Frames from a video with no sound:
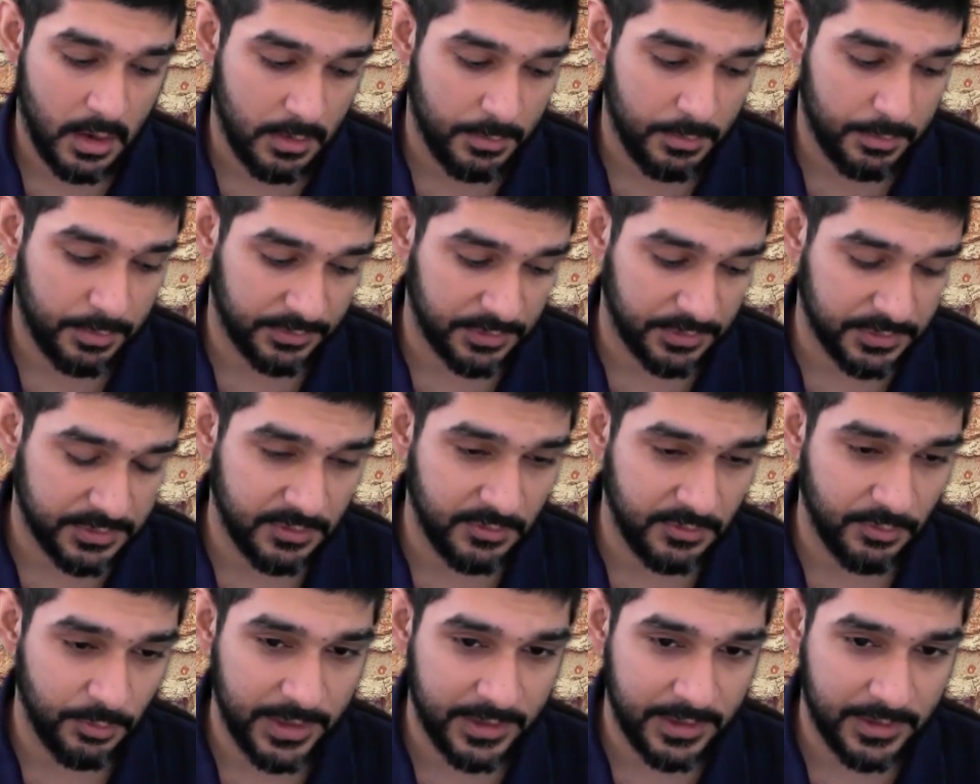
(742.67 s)
position
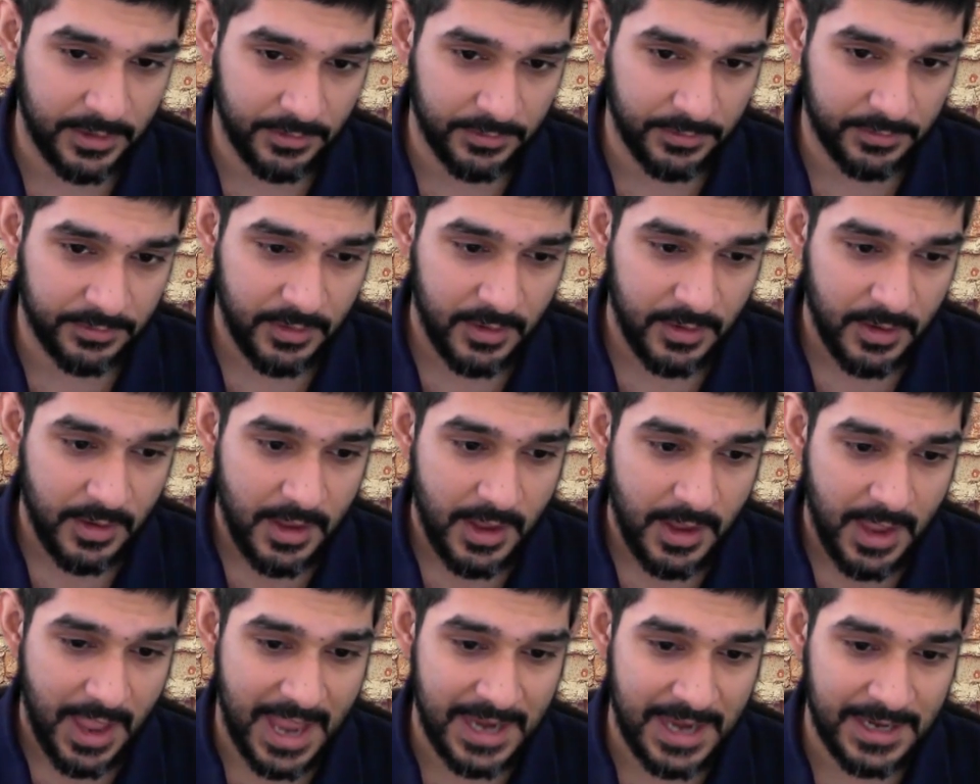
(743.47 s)
of weakness.
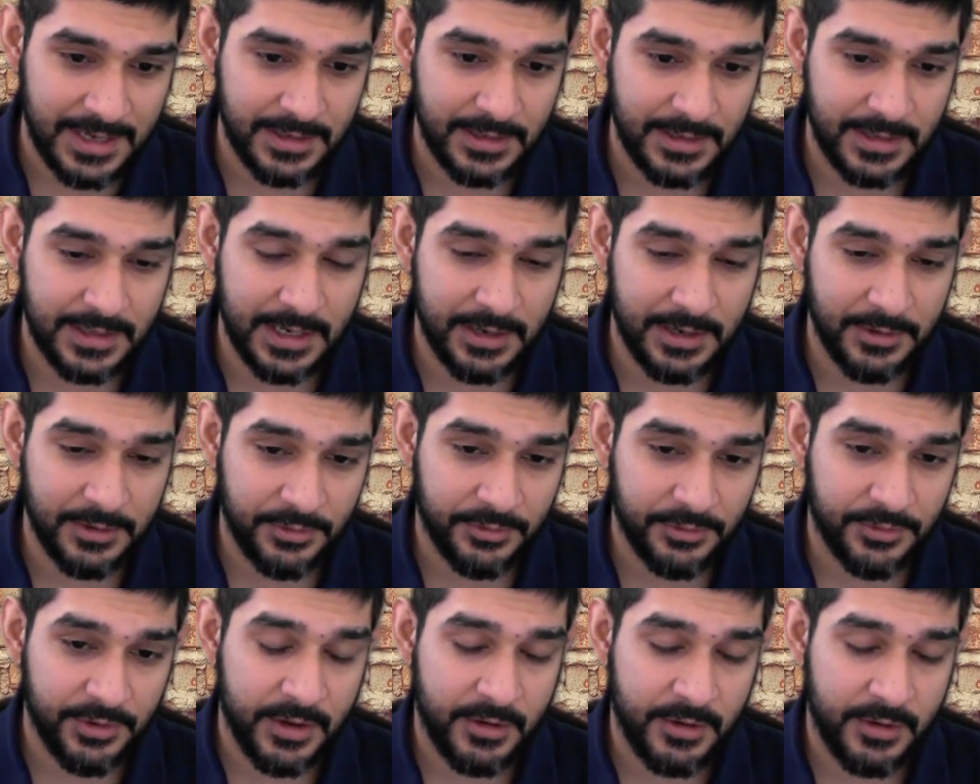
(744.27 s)
And the
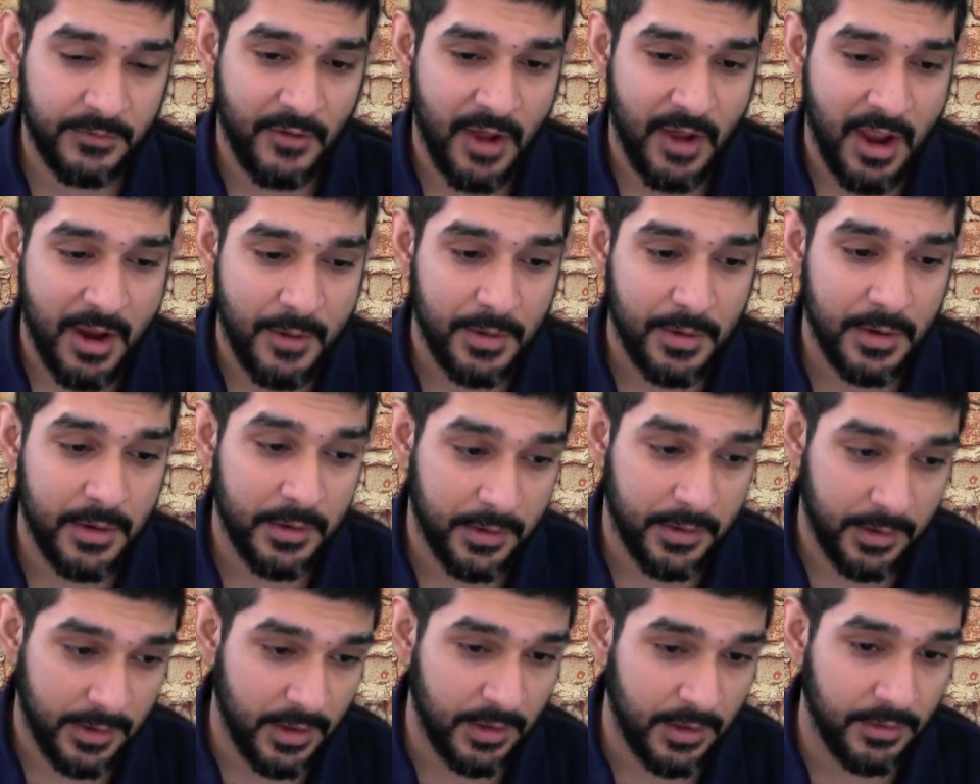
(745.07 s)
interest rate
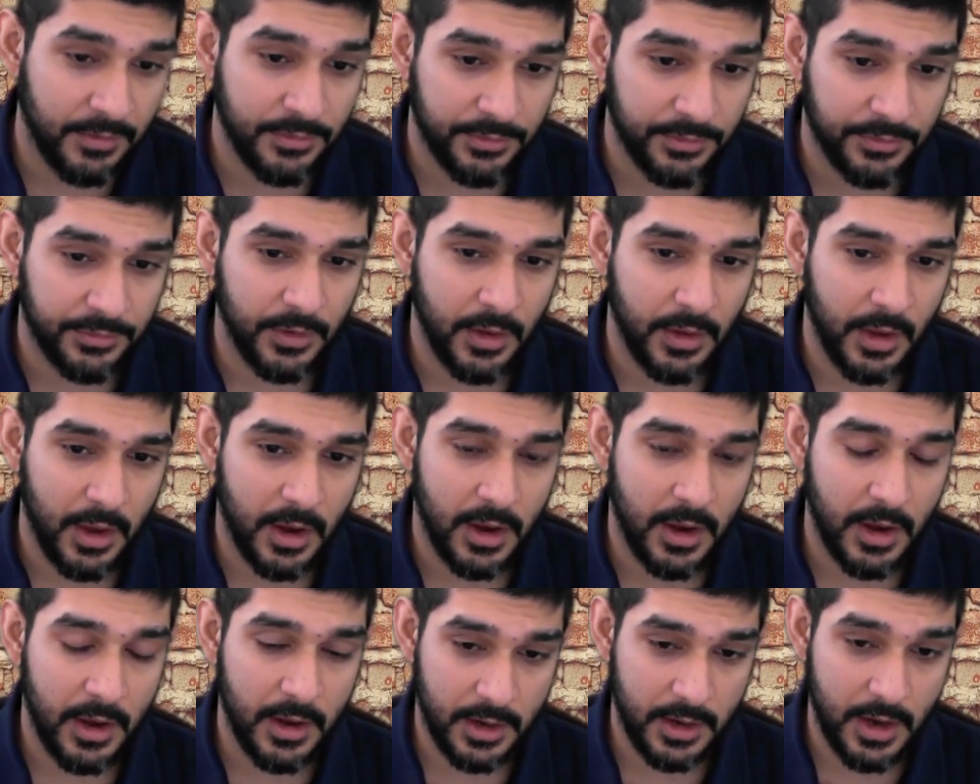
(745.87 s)
environment is
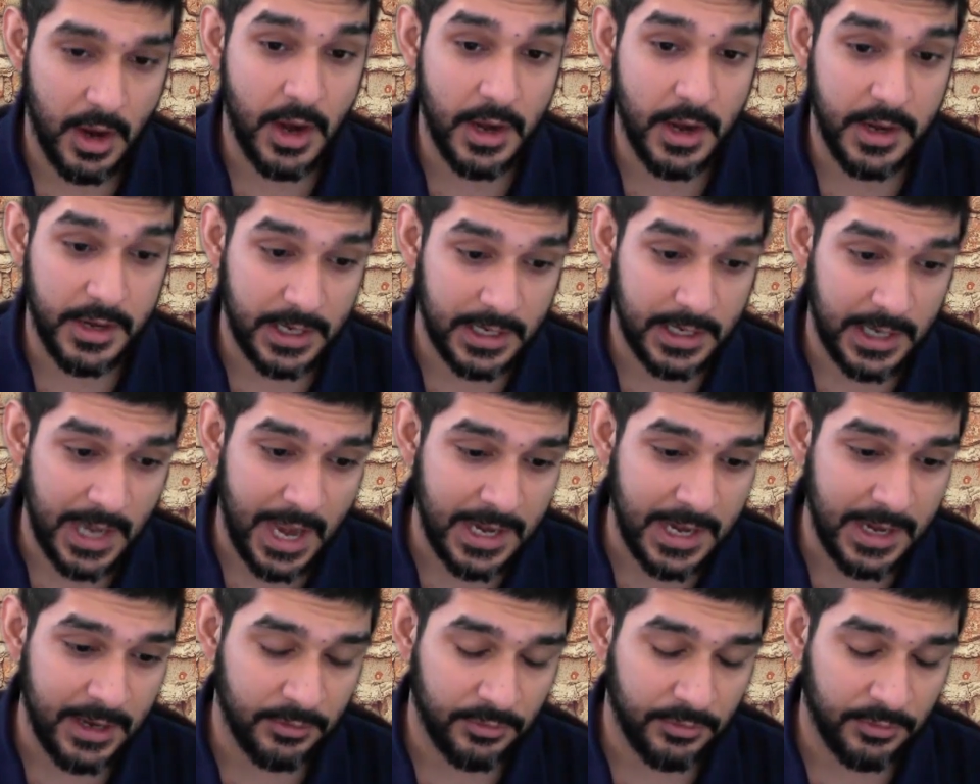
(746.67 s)

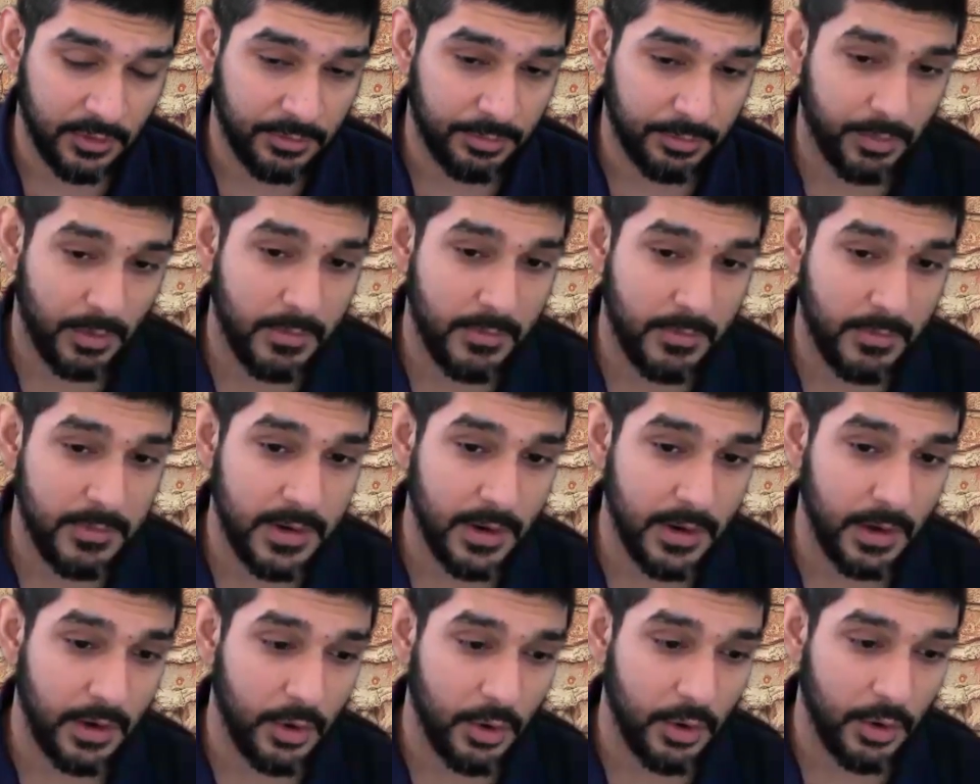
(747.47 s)
declining, so it's
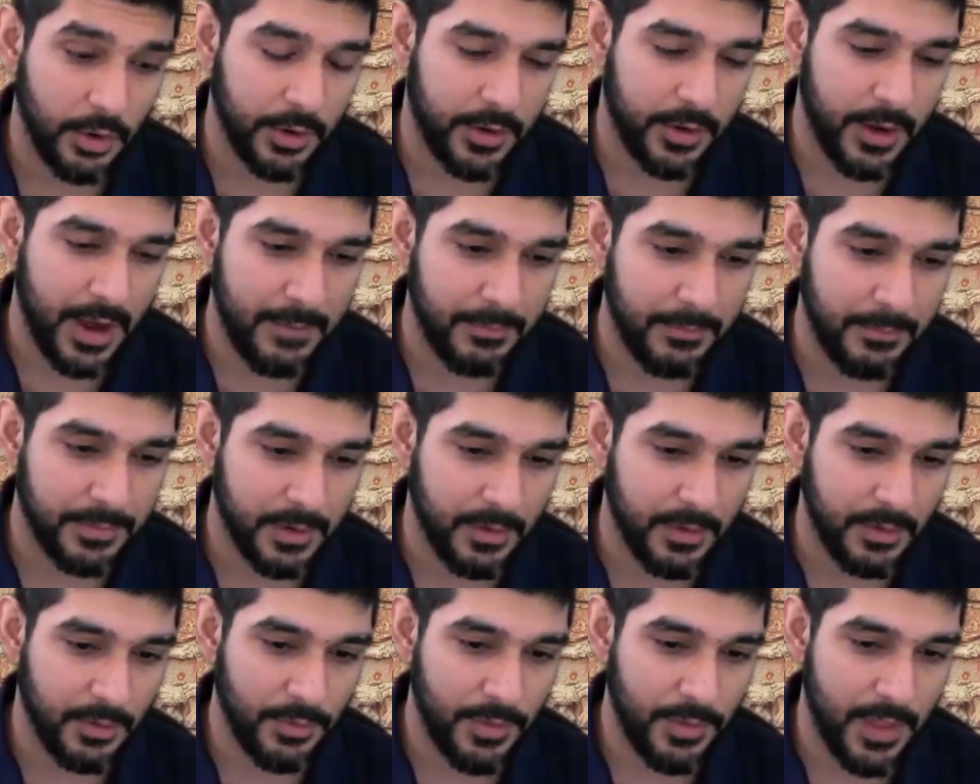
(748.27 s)
probably a good time to
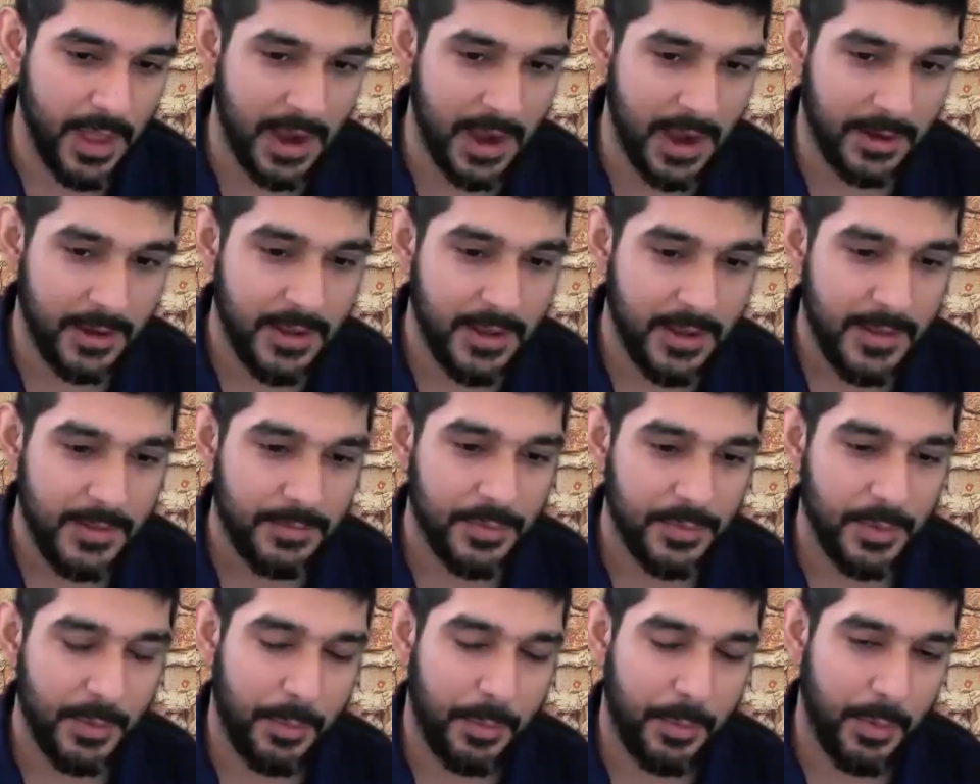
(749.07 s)
do that.
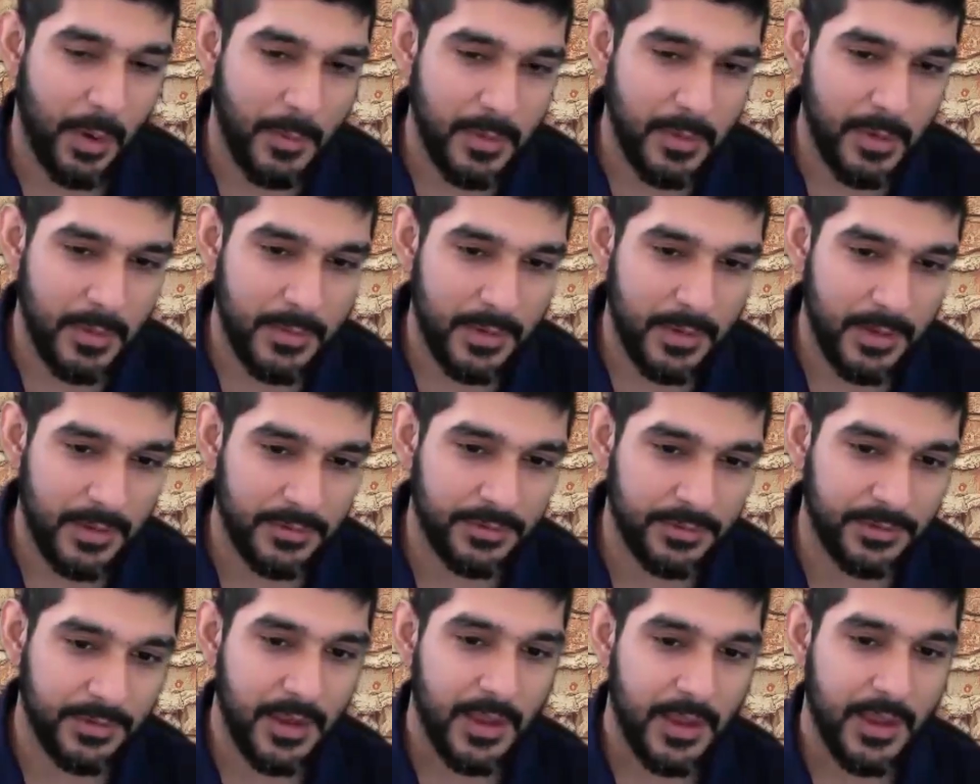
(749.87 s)
The problem
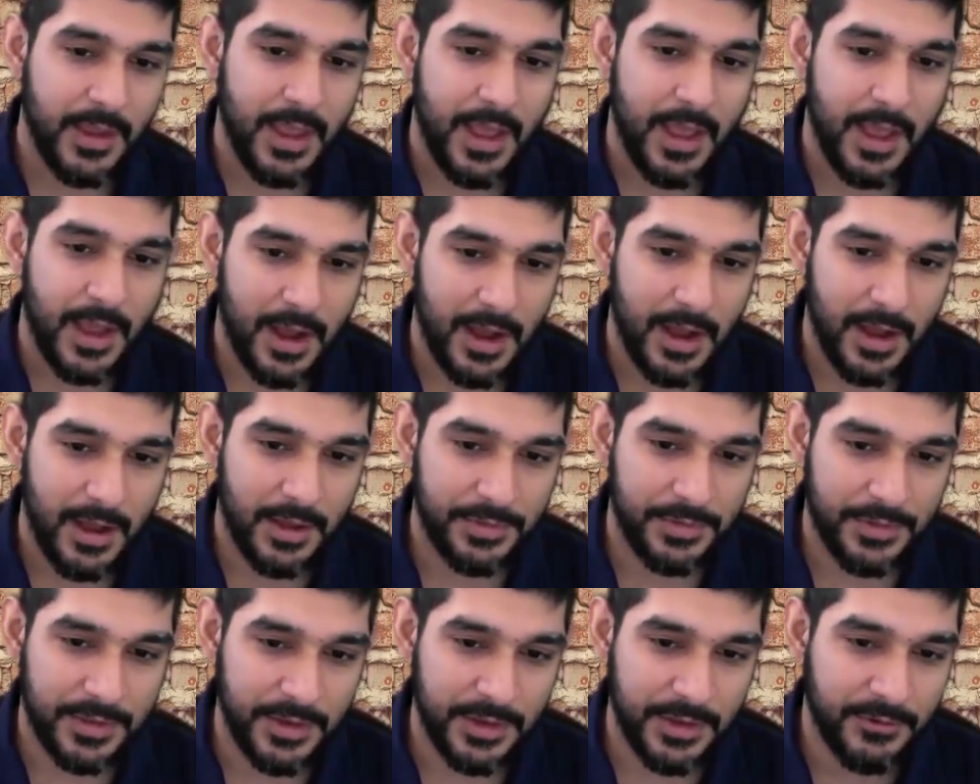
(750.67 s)
is
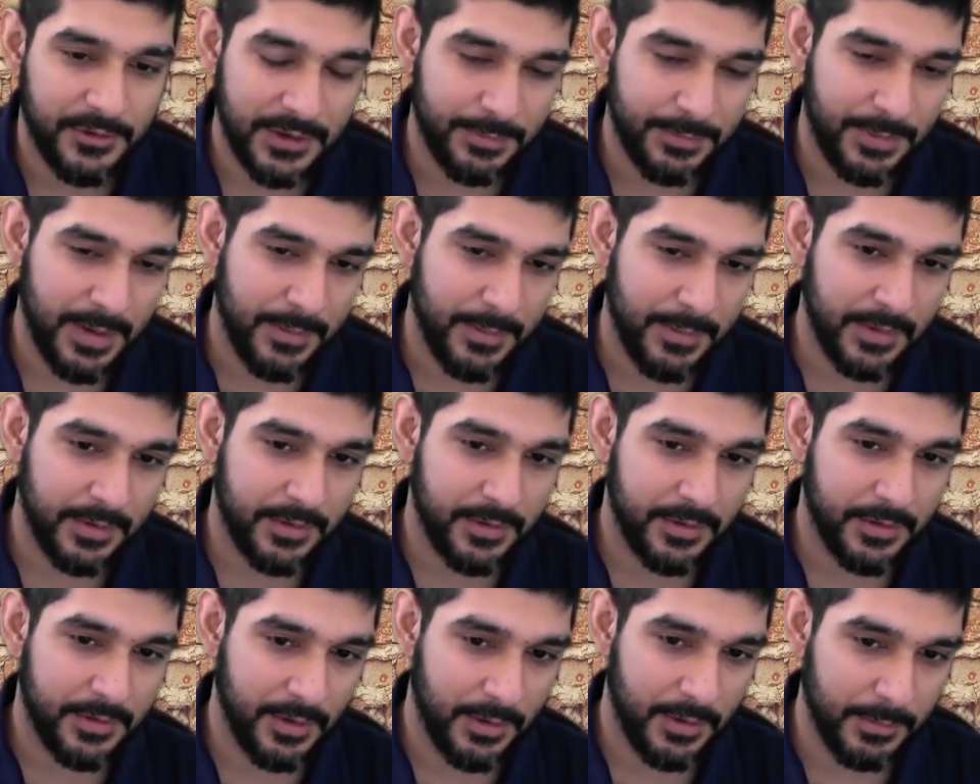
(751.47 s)
the repayment
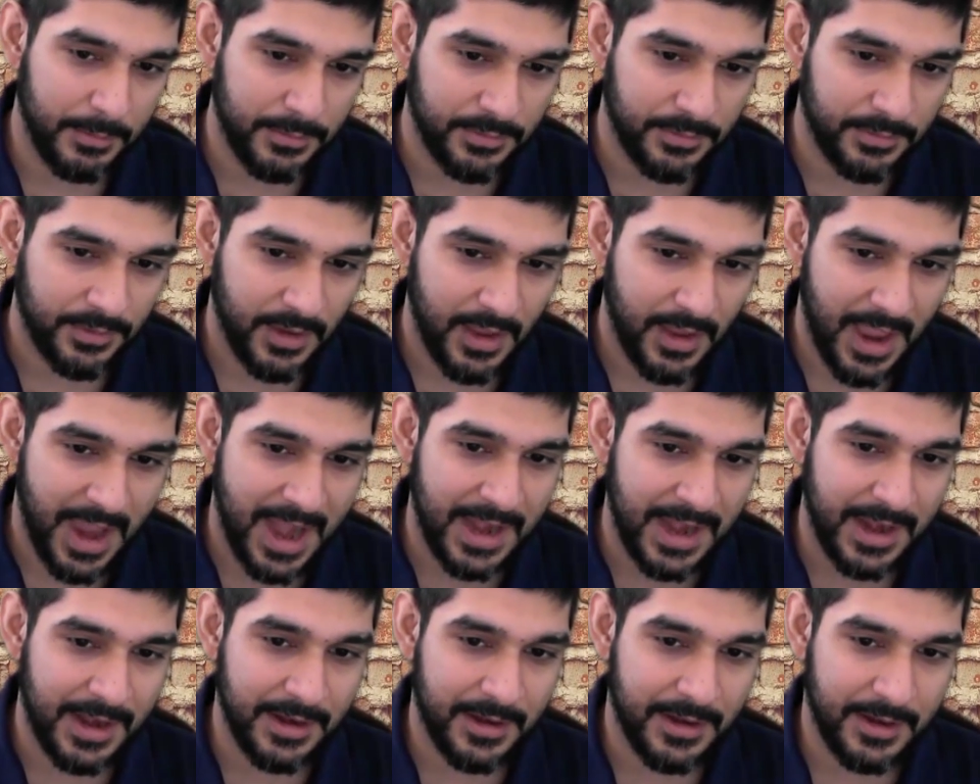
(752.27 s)
terms
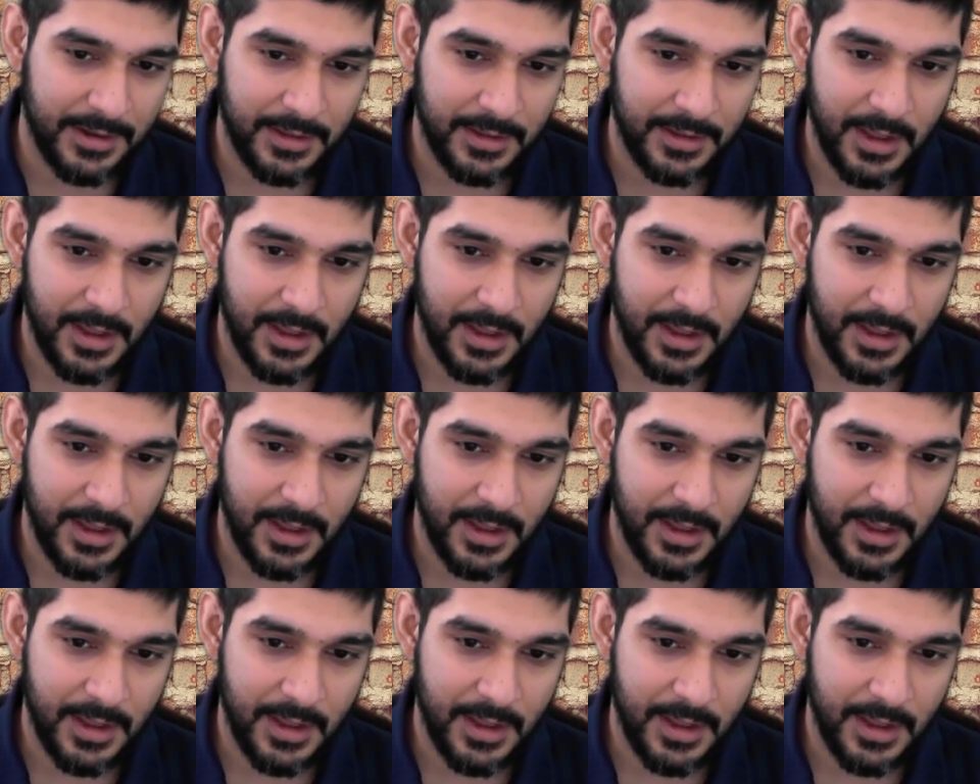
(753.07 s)
and